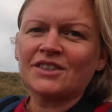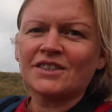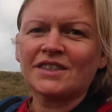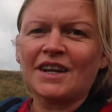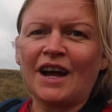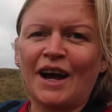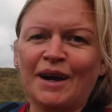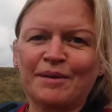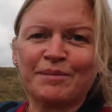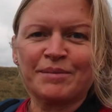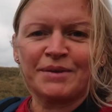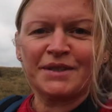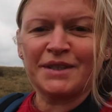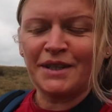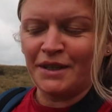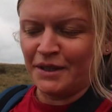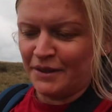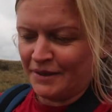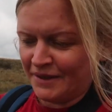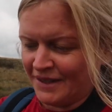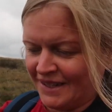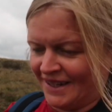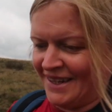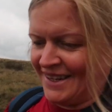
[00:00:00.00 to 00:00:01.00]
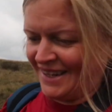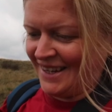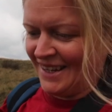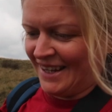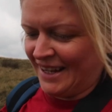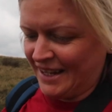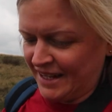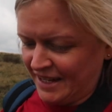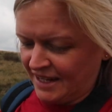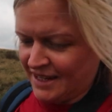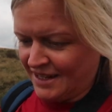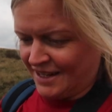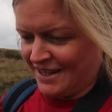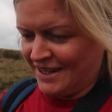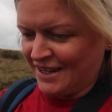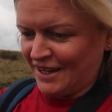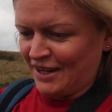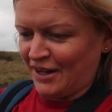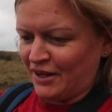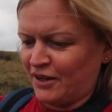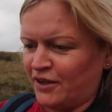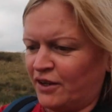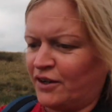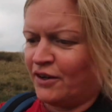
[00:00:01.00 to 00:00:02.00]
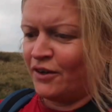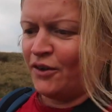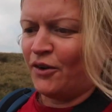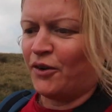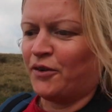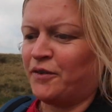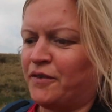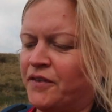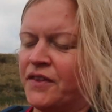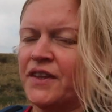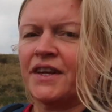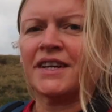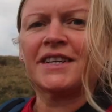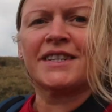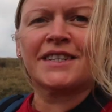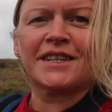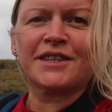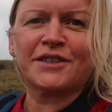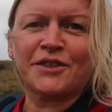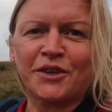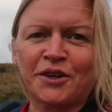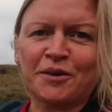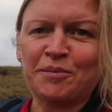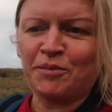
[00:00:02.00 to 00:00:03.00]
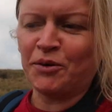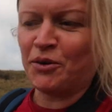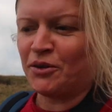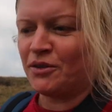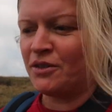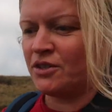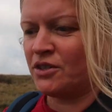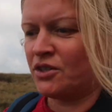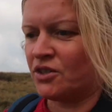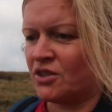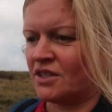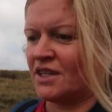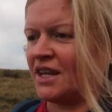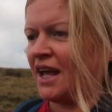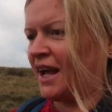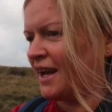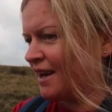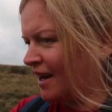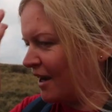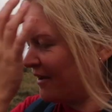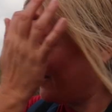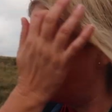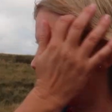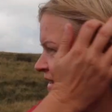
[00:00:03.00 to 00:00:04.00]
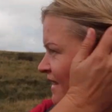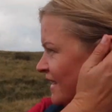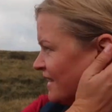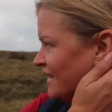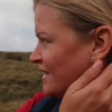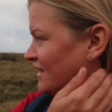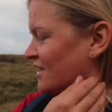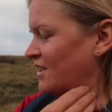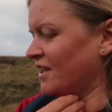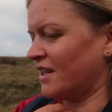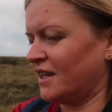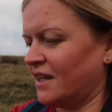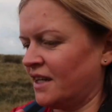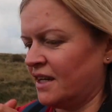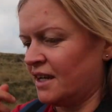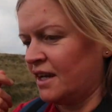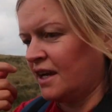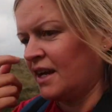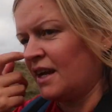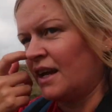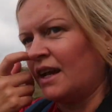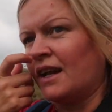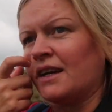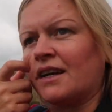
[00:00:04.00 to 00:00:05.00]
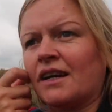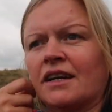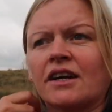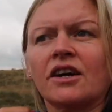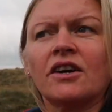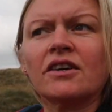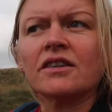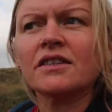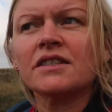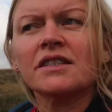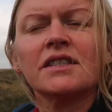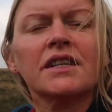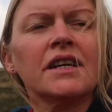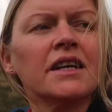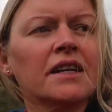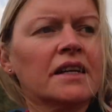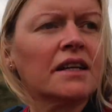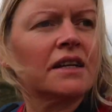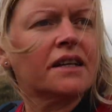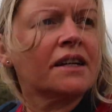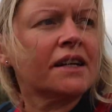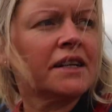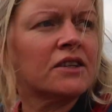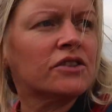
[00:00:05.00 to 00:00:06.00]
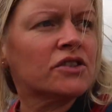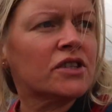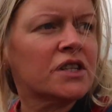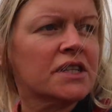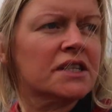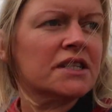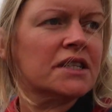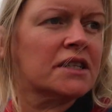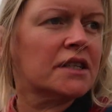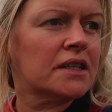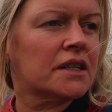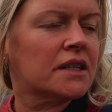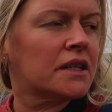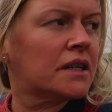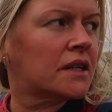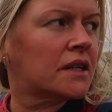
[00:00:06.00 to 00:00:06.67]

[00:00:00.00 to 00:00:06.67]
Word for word: just absolutely love this so much, just getting out in nature. Like, I can't see, like, just listen.